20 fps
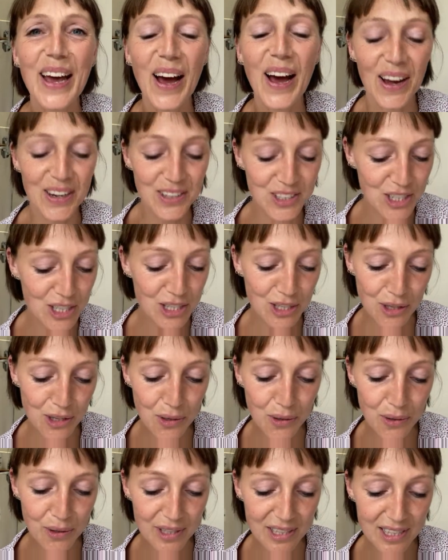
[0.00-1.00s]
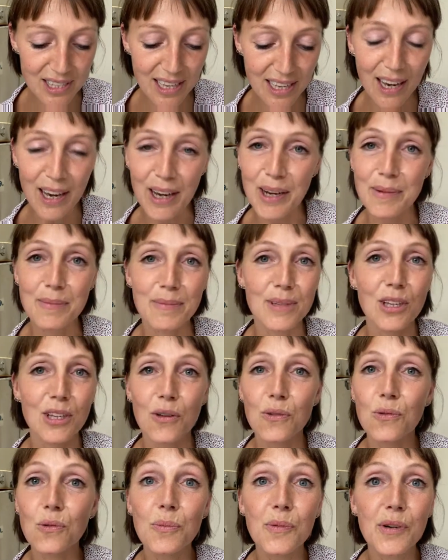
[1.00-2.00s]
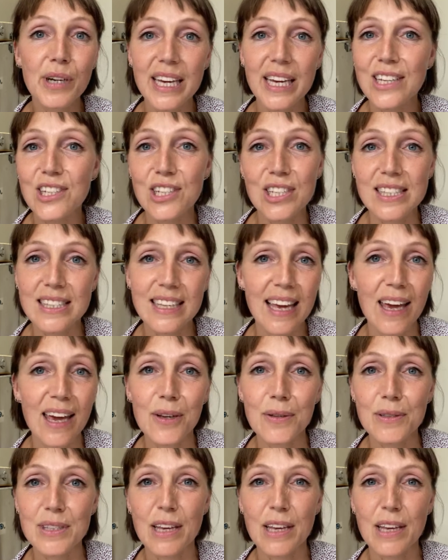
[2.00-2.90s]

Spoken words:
I just use normal kitchen scales.